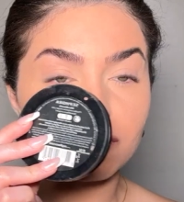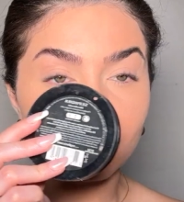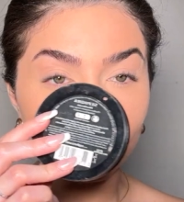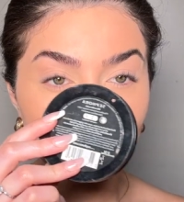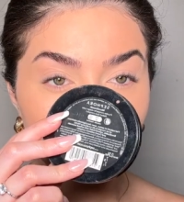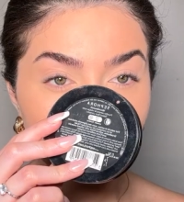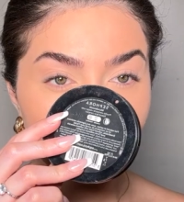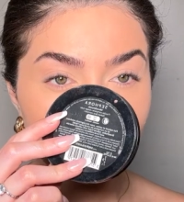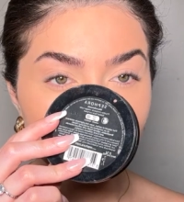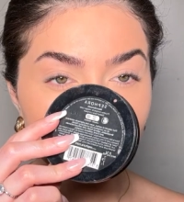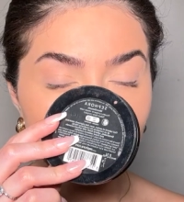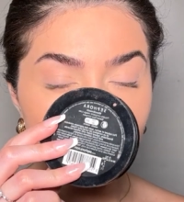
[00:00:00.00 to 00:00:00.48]

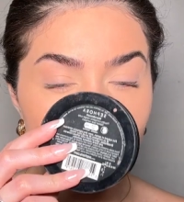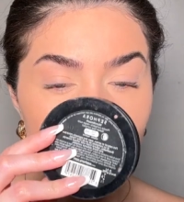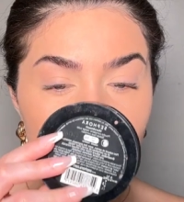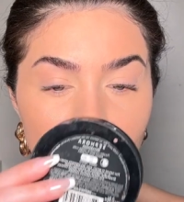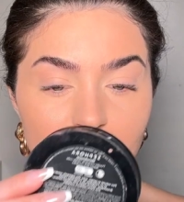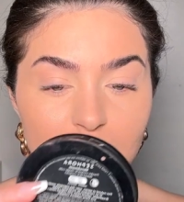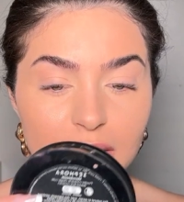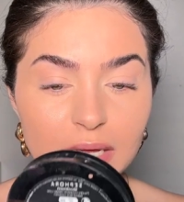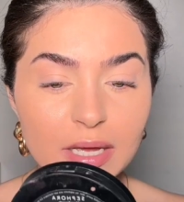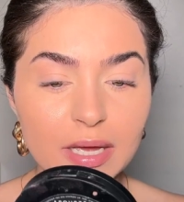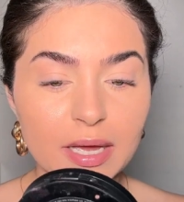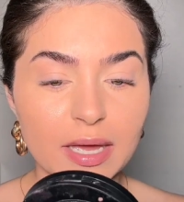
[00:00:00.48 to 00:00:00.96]
formula,
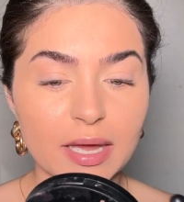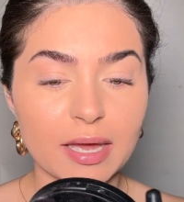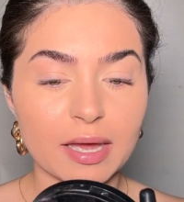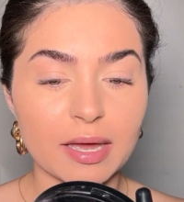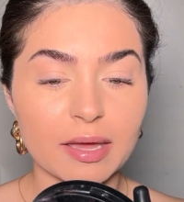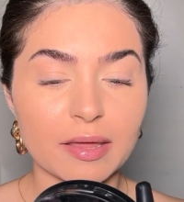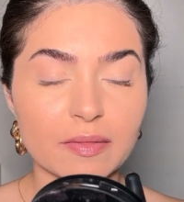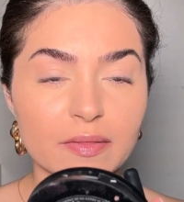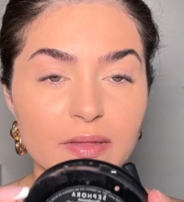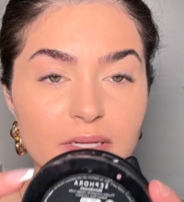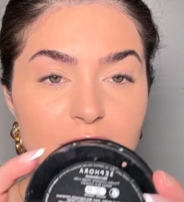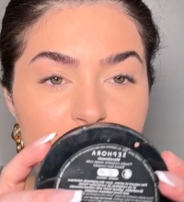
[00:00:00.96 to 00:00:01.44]

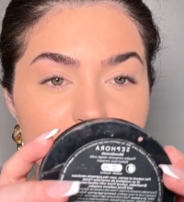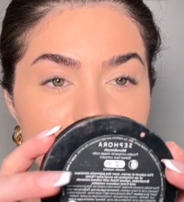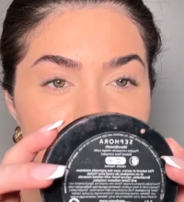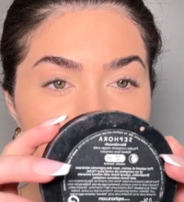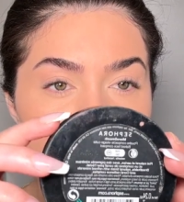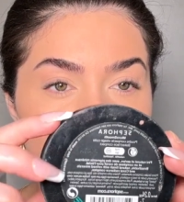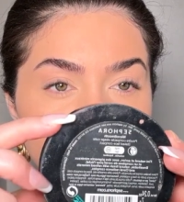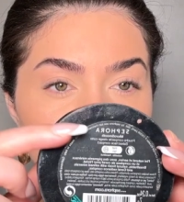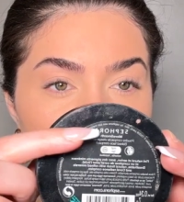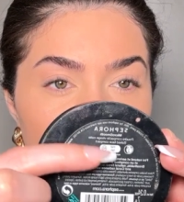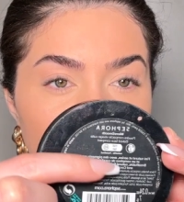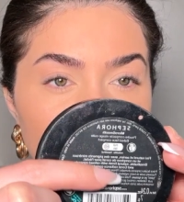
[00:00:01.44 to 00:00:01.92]
and this is
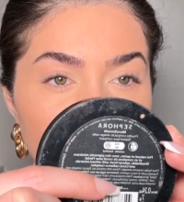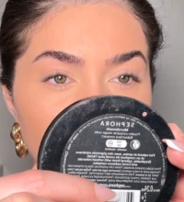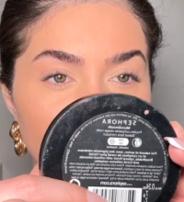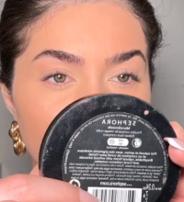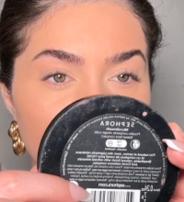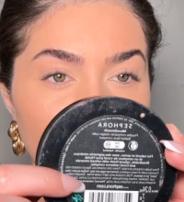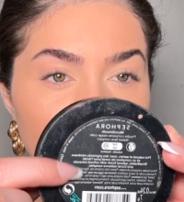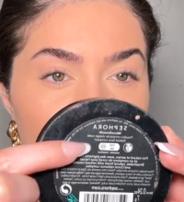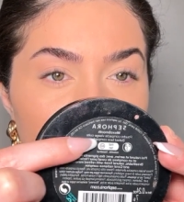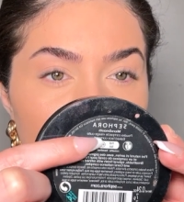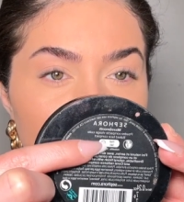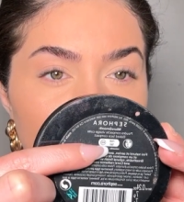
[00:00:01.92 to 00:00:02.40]
how the
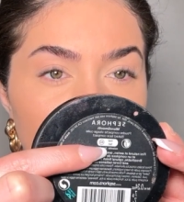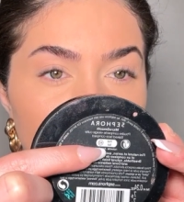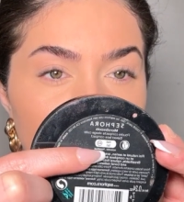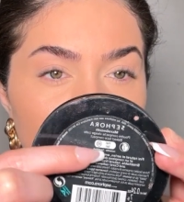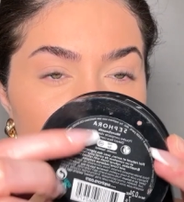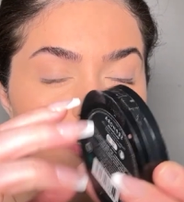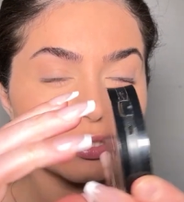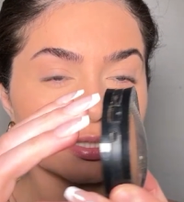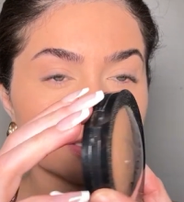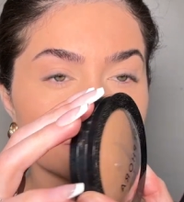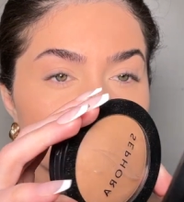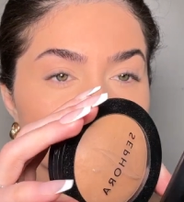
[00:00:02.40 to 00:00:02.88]
back
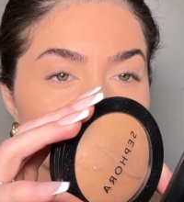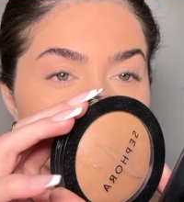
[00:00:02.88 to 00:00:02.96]
looked.